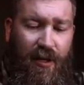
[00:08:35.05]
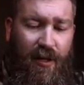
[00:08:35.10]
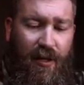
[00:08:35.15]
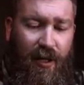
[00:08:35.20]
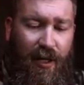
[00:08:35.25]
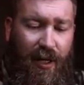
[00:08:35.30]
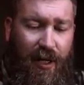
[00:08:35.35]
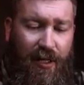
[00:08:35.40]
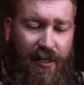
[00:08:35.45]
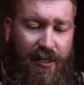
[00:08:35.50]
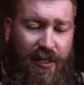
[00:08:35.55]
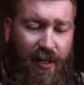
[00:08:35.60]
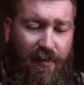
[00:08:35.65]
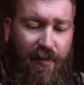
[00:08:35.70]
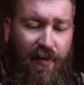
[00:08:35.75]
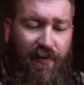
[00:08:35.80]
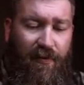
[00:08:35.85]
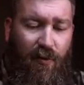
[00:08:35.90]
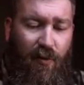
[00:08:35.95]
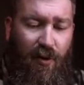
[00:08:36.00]
like I said
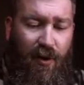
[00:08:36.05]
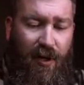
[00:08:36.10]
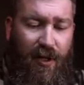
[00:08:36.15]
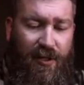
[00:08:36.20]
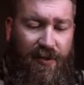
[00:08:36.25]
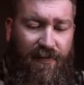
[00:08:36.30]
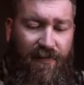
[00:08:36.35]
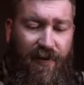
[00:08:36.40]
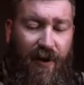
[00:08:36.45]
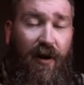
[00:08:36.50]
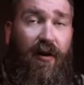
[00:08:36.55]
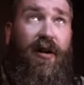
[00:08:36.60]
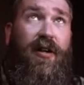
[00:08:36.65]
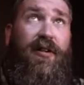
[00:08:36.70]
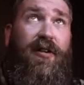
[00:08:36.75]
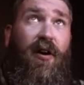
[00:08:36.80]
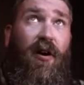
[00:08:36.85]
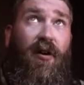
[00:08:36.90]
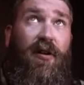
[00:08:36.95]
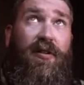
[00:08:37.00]
before, it's very
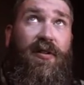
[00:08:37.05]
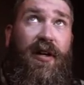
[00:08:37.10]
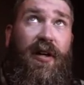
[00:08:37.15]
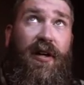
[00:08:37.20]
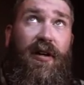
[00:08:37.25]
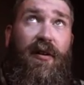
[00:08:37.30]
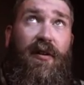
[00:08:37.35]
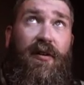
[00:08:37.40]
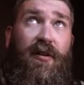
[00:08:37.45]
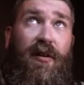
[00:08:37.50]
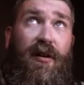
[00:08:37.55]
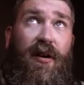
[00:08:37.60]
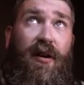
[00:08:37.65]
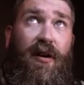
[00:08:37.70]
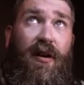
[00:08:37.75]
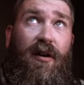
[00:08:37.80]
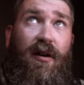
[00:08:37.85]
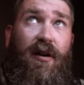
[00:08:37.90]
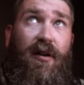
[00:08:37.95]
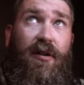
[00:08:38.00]
daunting
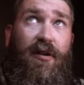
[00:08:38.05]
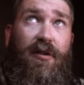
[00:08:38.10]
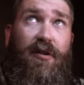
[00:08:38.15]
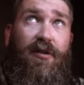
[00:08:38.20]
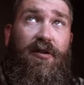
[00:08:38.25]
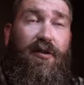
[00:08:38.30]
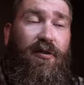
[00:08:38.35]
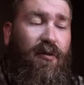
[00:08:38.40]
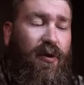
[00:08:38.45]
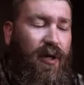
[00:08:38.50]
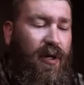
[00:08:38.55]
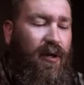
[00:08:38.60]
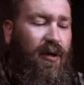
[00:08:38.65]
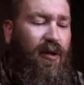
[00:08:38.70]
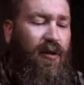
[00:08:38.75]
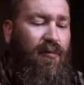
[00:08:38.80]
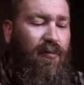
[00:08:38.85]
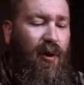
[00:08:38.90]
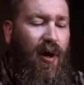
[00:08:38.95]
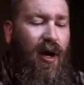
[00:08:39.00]
doing an
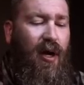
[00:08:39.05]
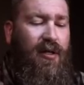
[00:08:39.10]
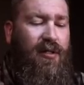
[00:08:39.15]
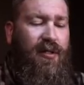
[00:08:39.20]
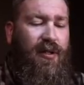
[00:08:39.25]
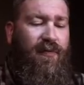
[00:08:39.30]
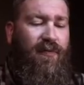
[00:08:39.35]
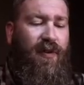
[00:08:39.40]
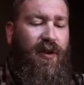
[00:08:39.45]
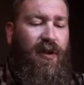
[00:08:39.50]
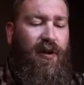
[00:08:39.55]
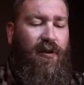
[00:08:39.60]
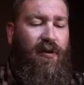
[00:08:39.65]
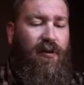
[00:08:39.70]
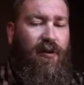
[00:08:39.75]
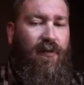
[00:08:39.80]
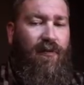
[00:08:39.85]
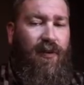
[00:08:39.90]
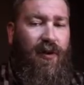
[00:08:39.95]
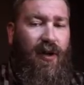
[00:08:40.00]
unboxing video of a